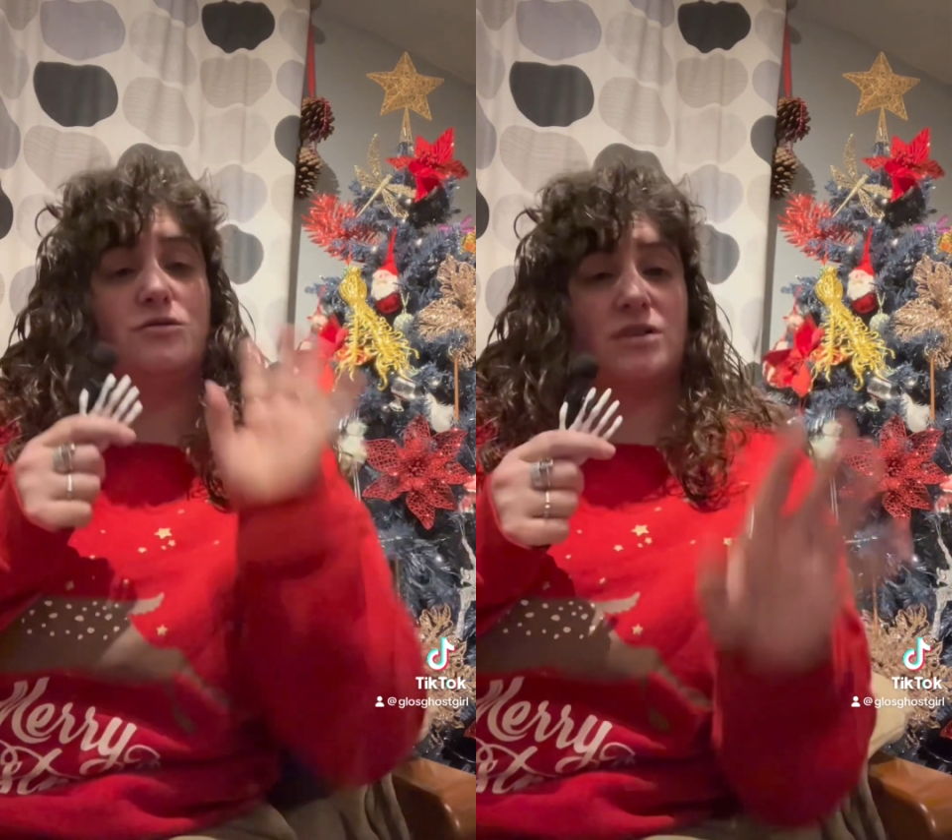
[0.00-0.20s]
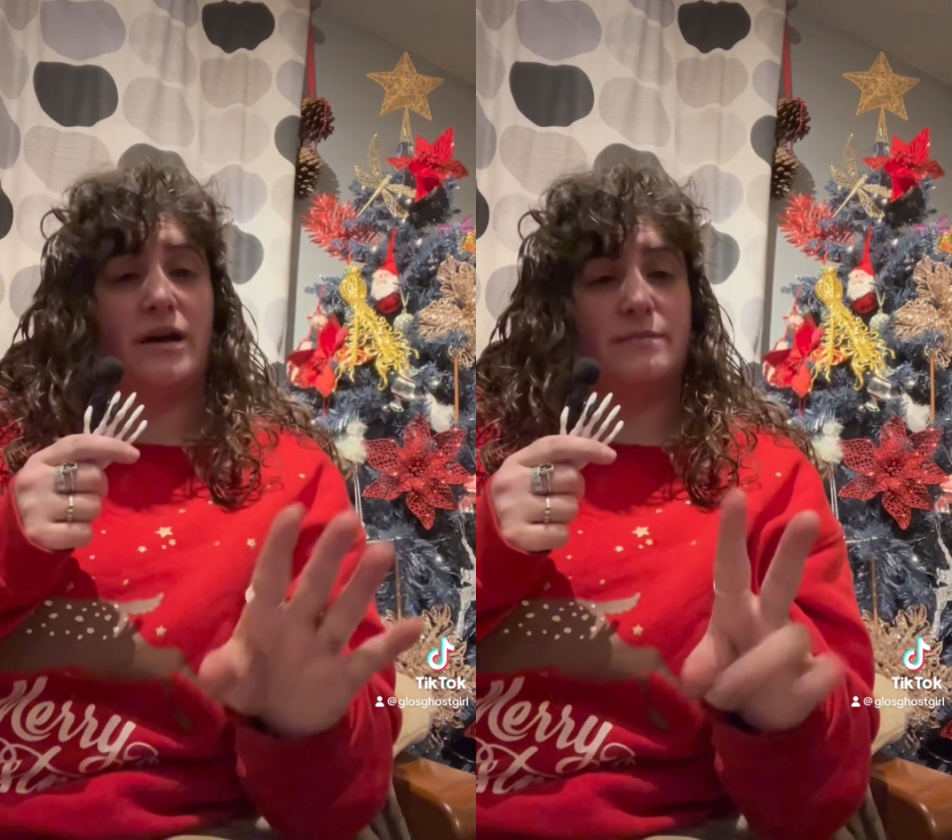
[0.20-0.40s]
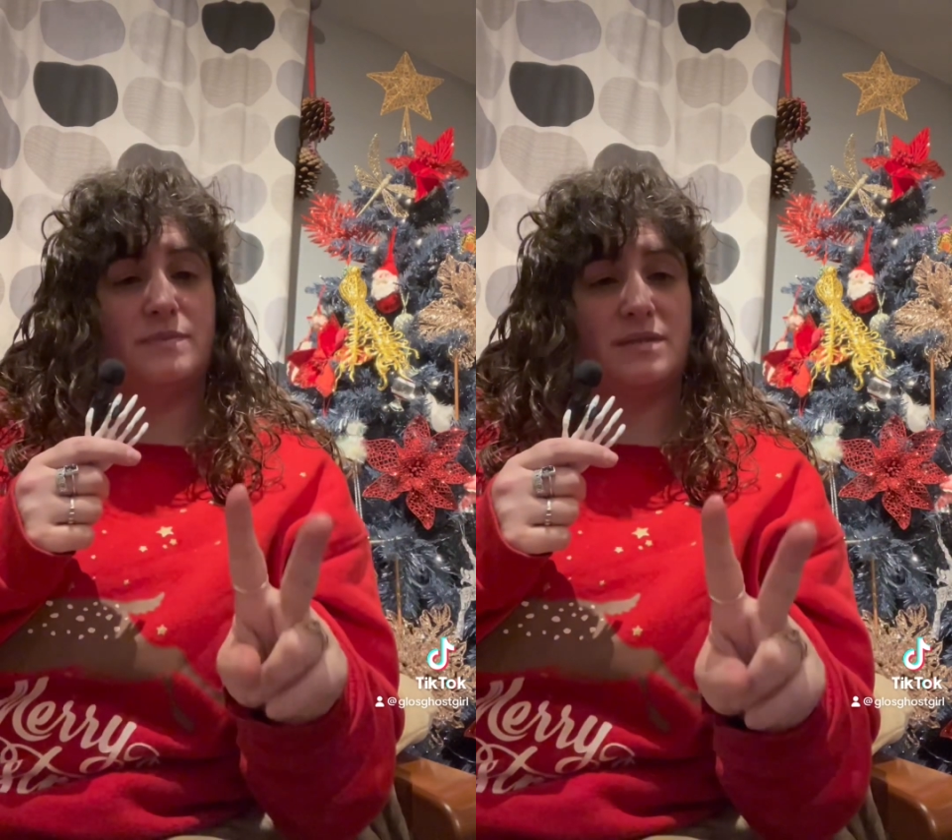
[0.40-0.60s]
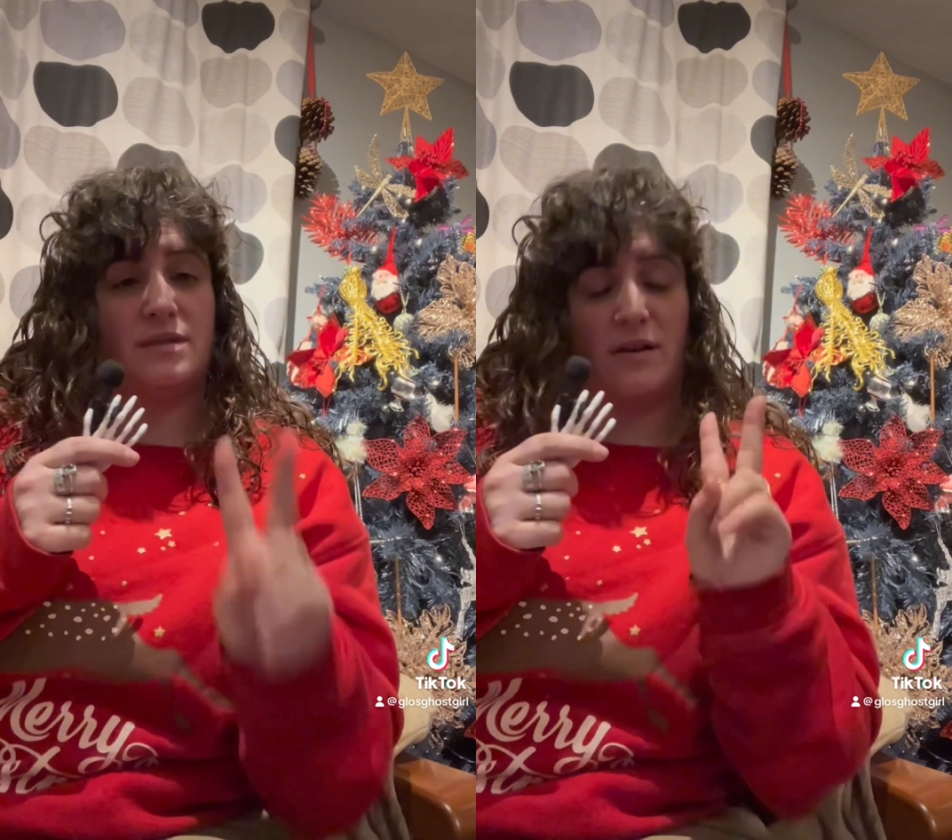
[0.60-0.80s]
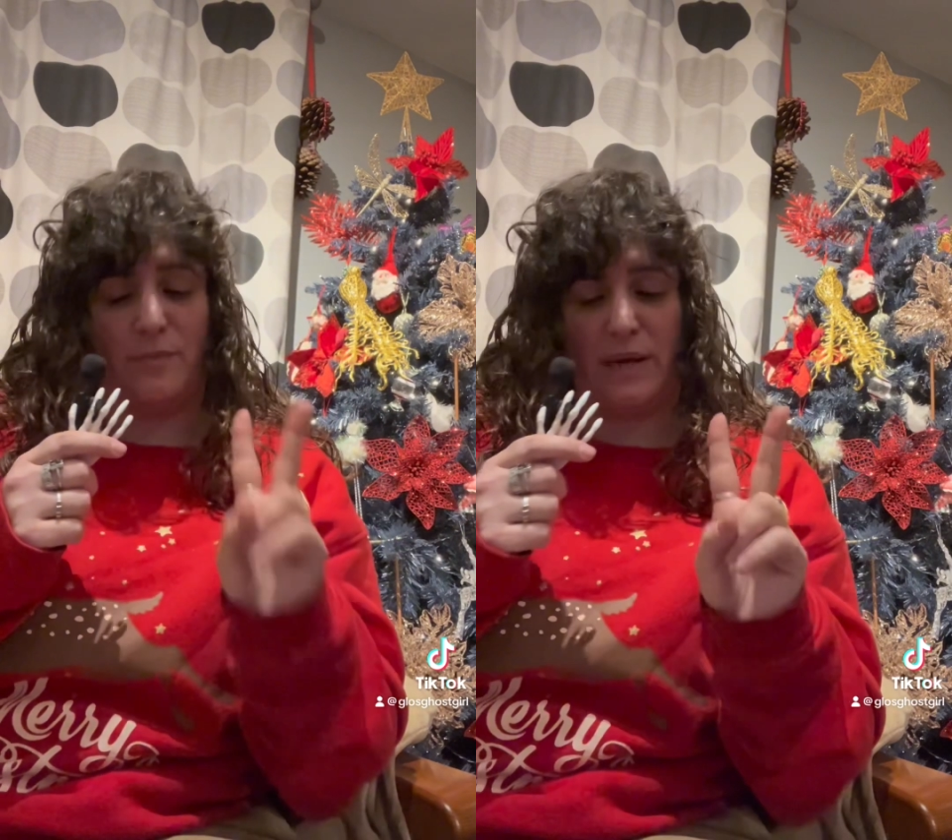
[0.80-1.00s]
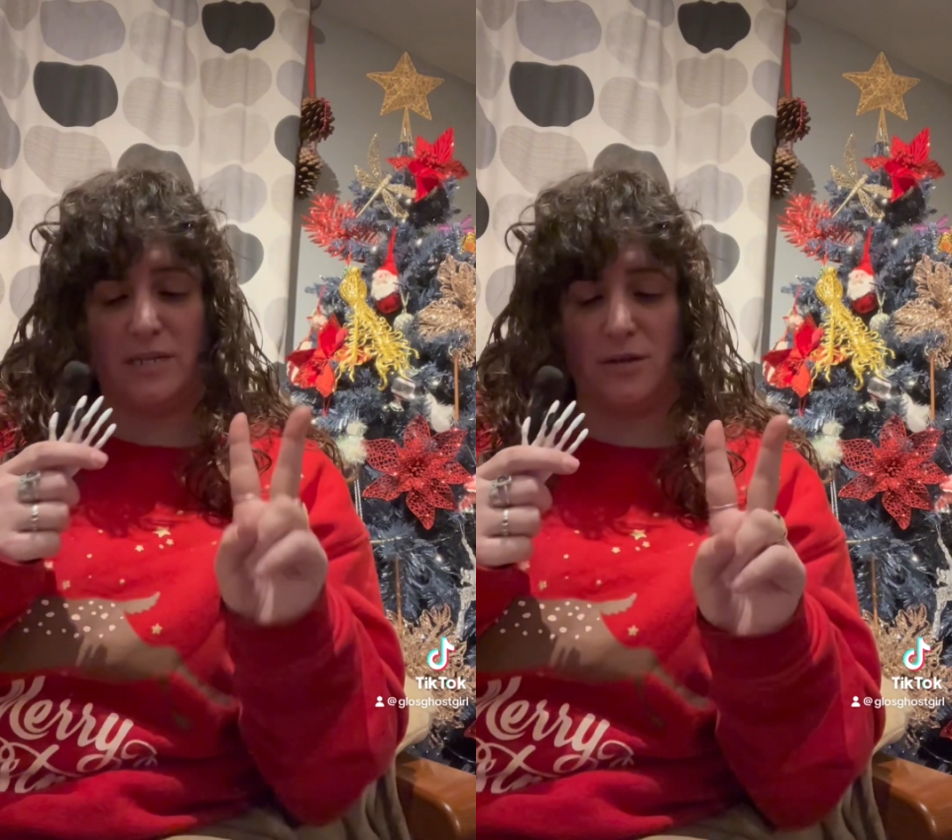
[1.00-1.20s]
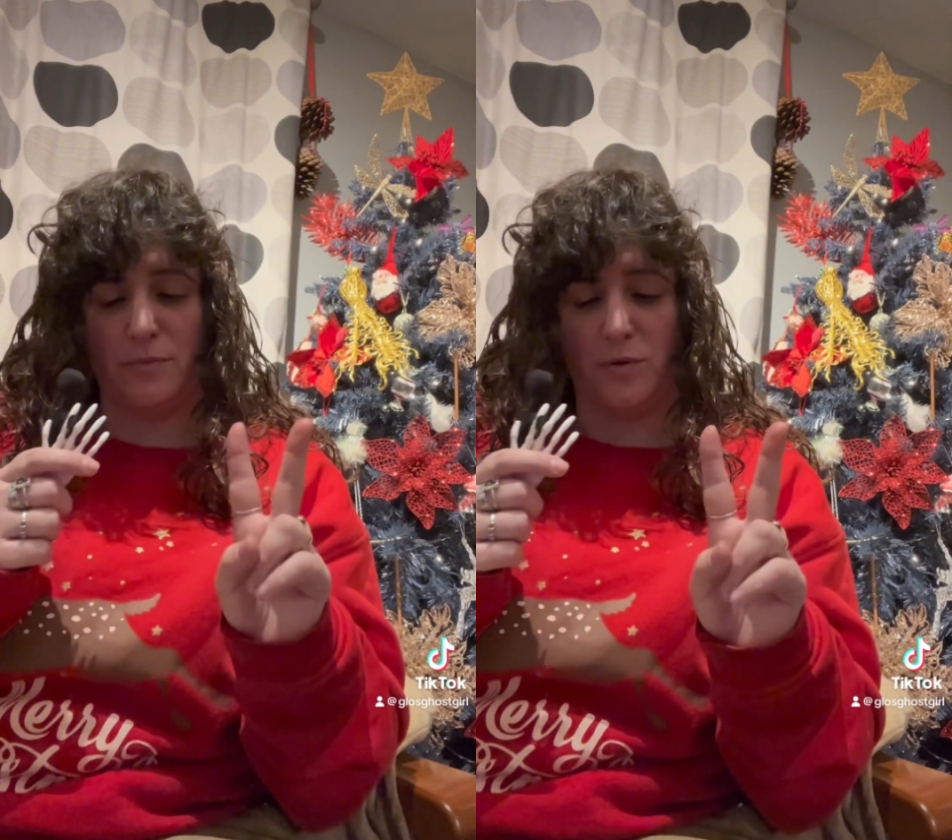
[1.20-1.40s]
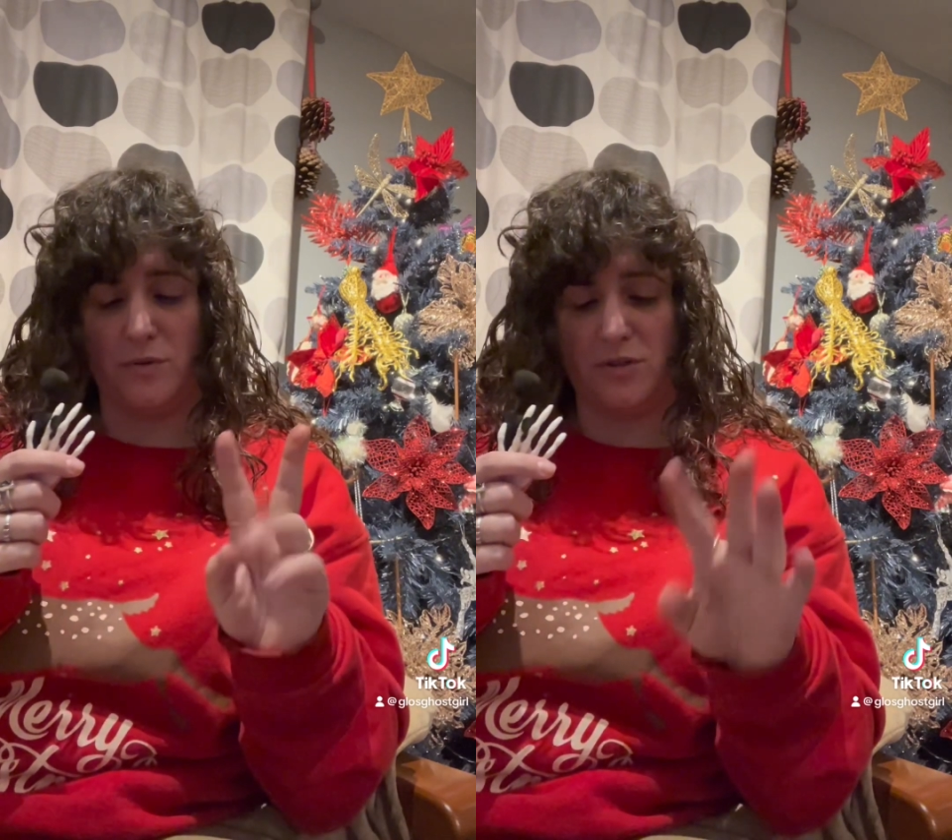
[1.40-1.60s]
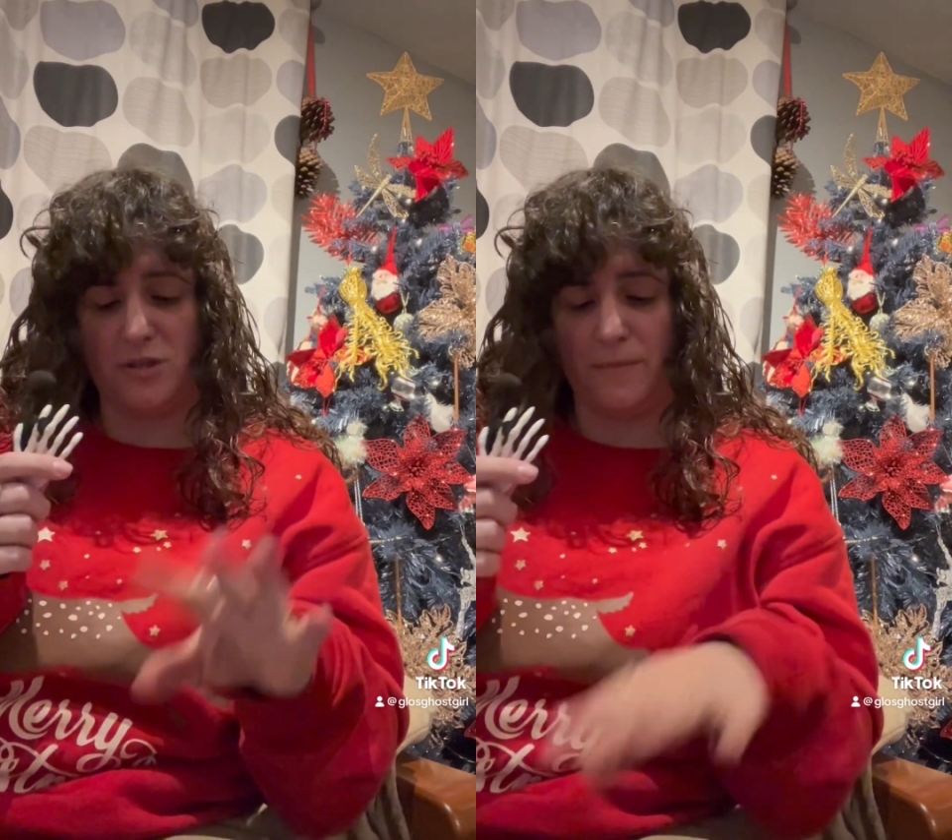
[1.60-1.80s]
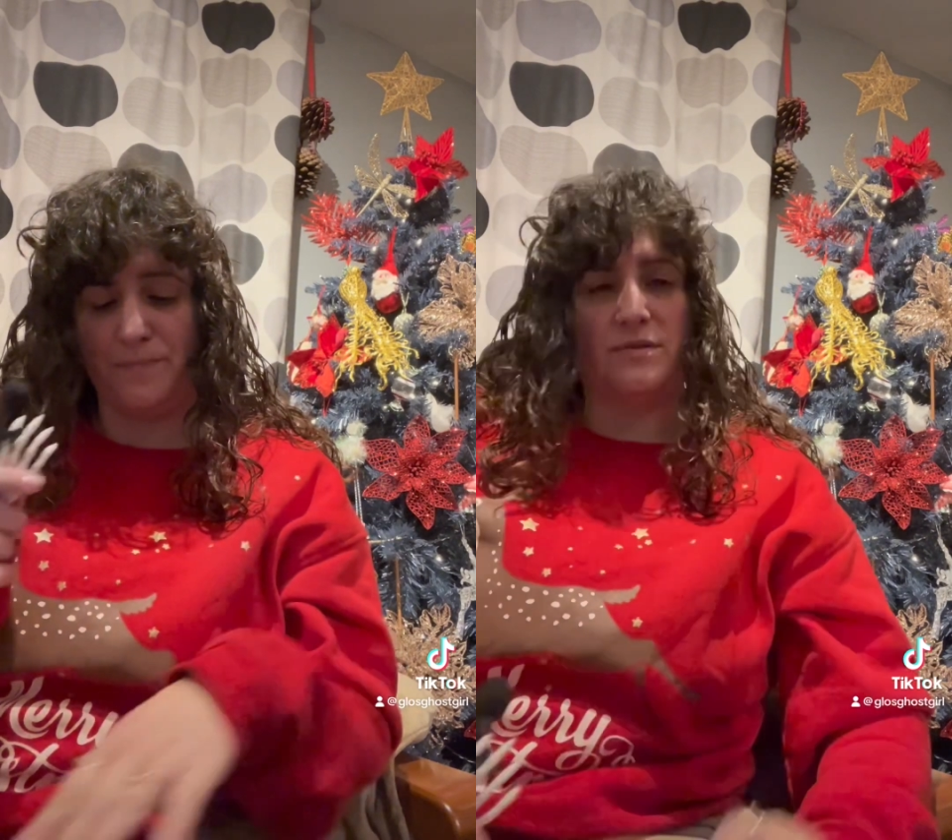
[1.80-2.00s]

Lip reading: types of pendulum boards.